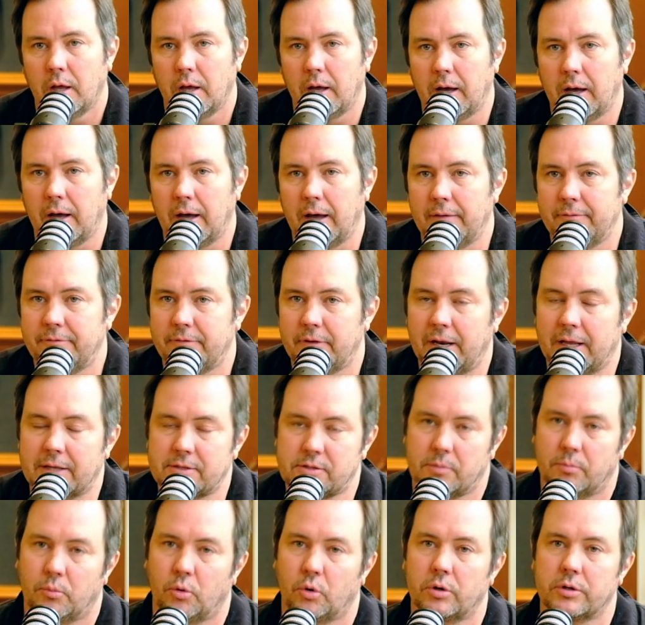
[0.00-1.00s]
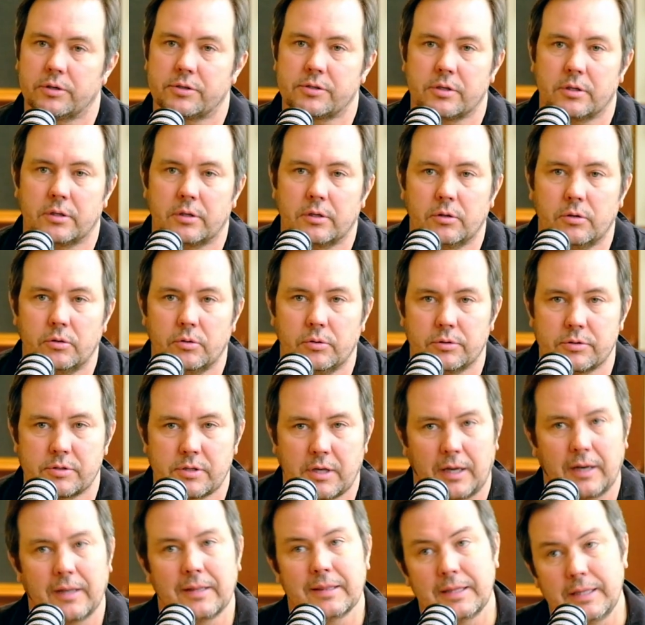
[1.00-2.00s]
uh, Vanessa Morrison, who is
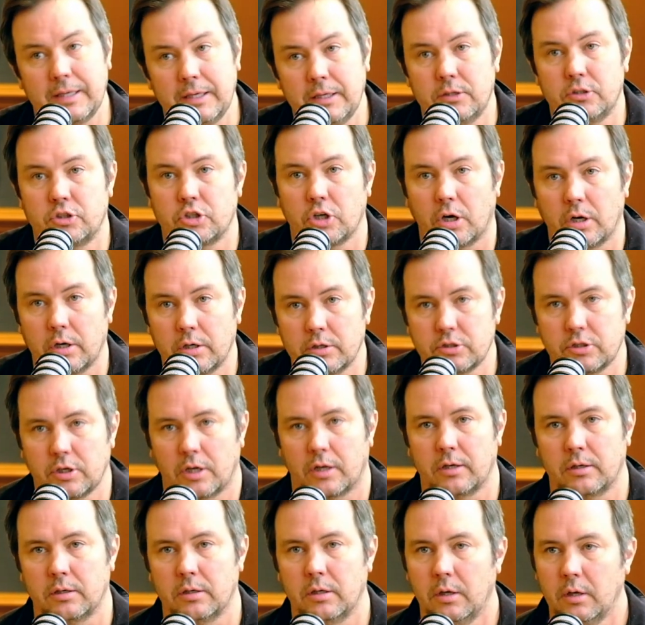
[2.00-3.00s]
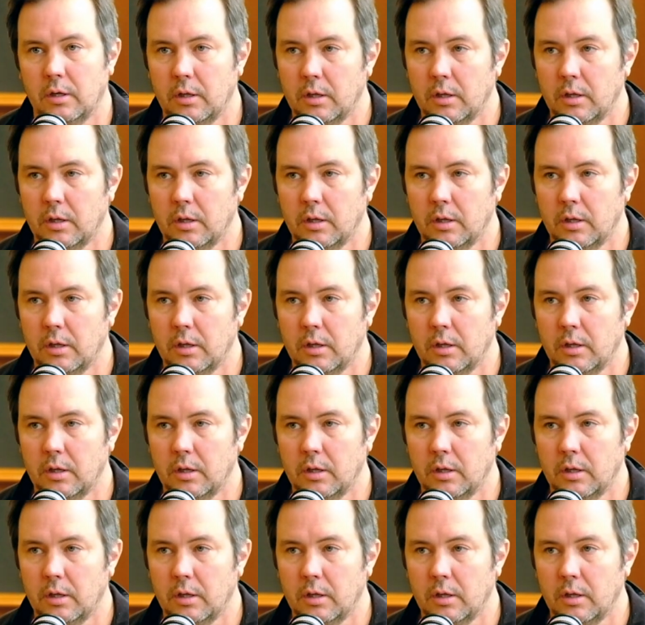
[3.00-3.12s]
kind of lead charge on.